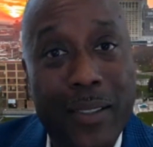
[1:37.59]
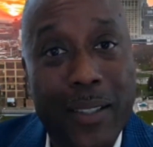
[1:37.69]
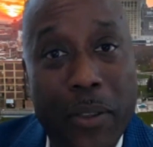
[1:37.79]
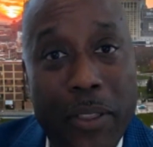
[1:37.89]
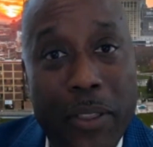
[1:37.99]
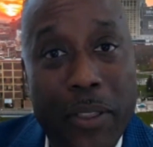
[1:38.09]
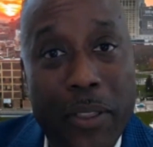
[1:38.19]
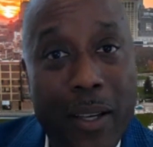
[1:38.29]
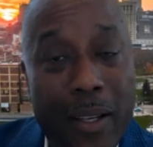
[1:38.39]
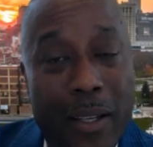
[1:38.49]
some of the
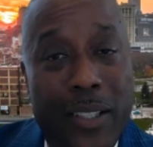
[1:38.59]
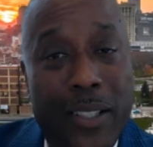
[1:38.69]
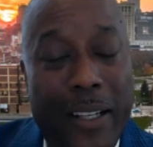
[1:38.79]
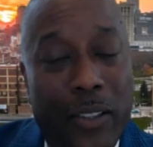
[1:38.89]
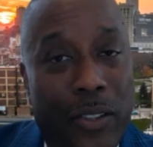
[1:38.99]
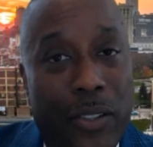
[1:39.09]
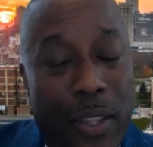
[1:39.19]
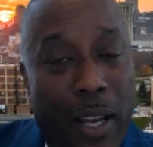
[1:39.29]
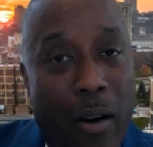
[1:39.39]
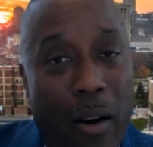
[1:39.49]
challenges
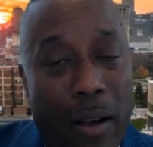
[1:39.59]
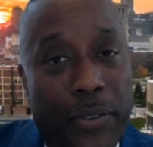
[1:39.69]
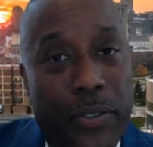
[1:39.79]
thereof.